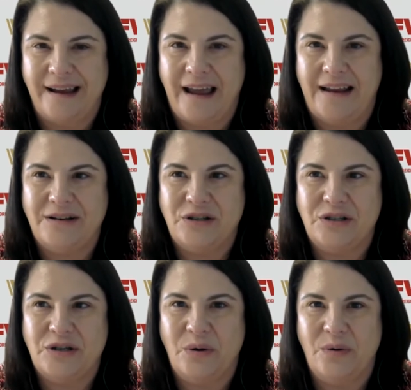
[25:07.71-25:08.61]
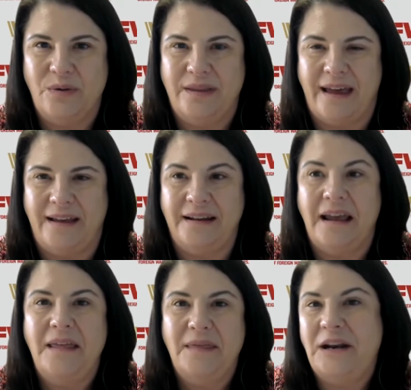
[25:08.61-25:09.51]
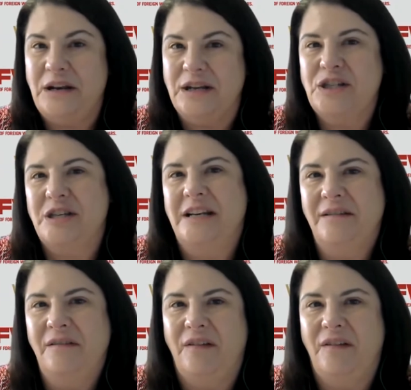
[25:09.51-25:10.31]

and show that initiative